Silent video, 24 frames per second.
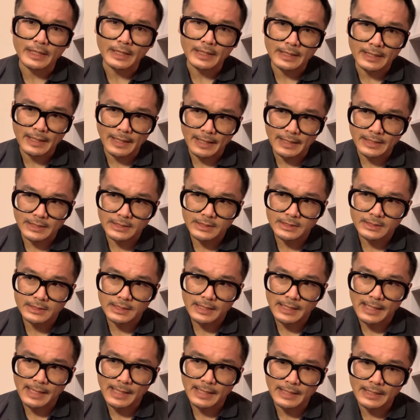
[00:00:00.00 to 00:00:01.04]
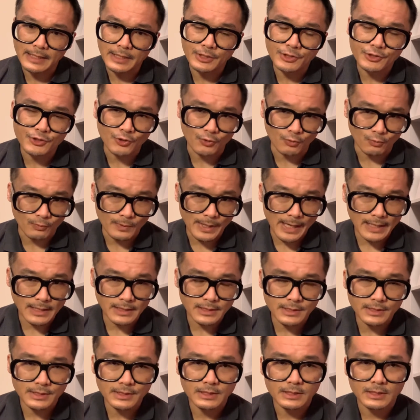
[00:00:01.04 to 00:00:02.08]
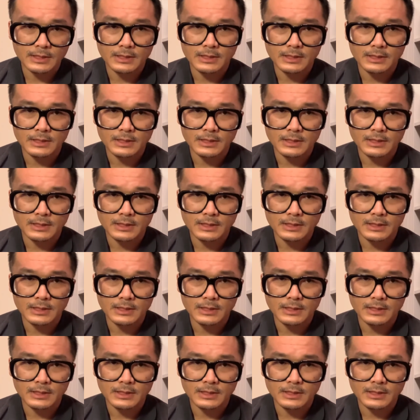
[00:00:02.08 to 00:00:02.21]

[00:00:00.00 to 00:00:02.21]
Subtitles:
get any direct,